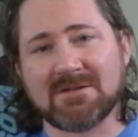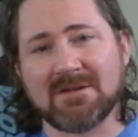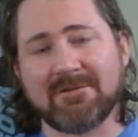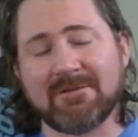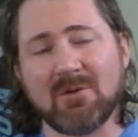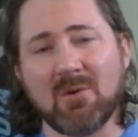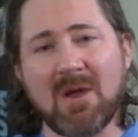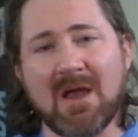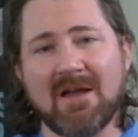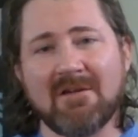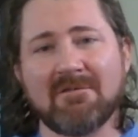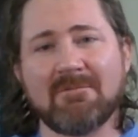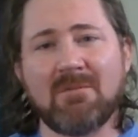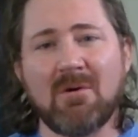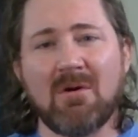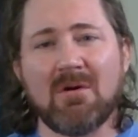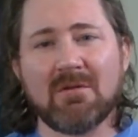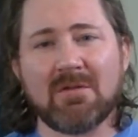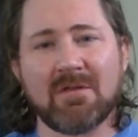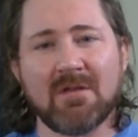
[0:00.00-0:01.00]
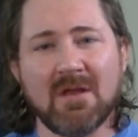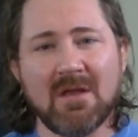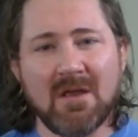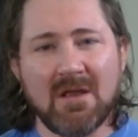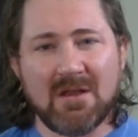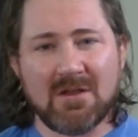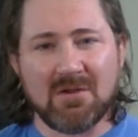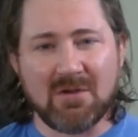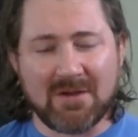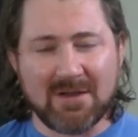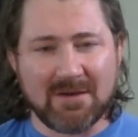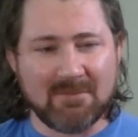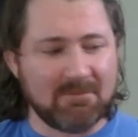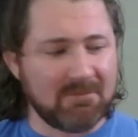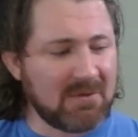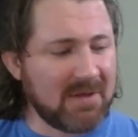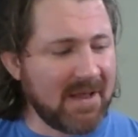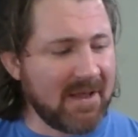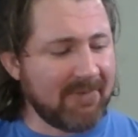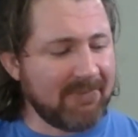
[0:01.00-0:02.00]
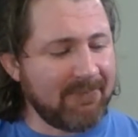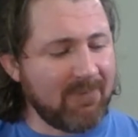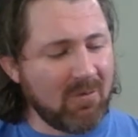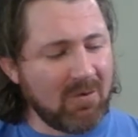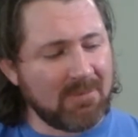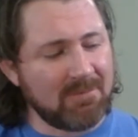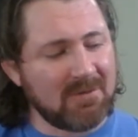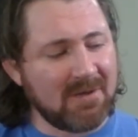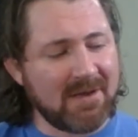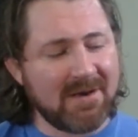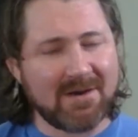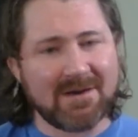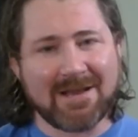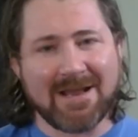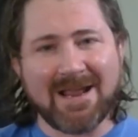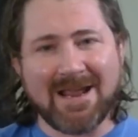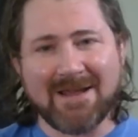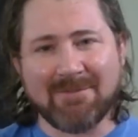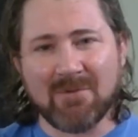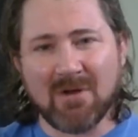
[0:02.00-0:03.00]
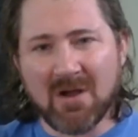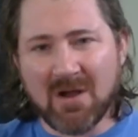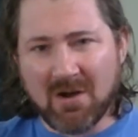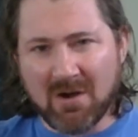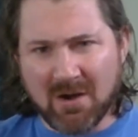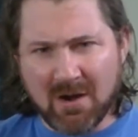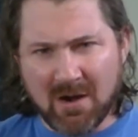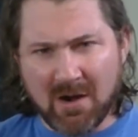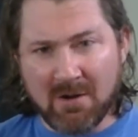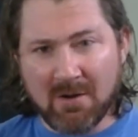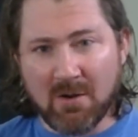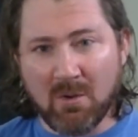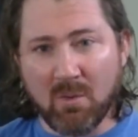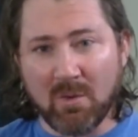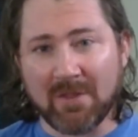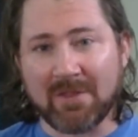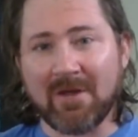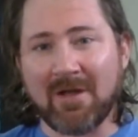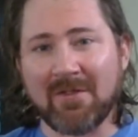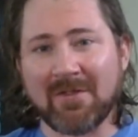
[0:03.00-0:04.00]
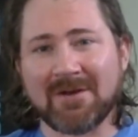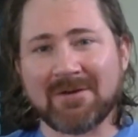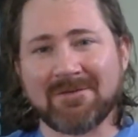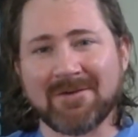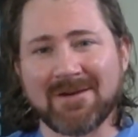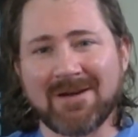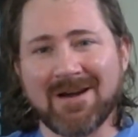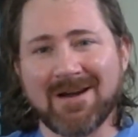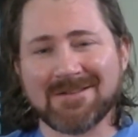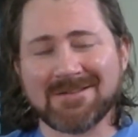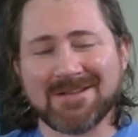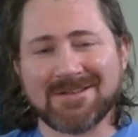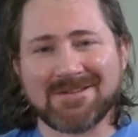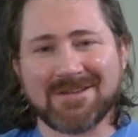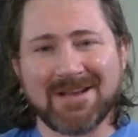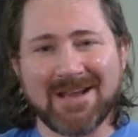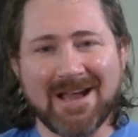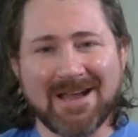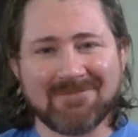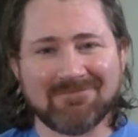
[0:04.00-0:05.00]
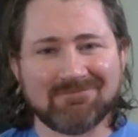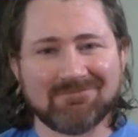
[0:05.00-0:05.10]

If you have both, you can play a 4-player game with all the different cards that you got.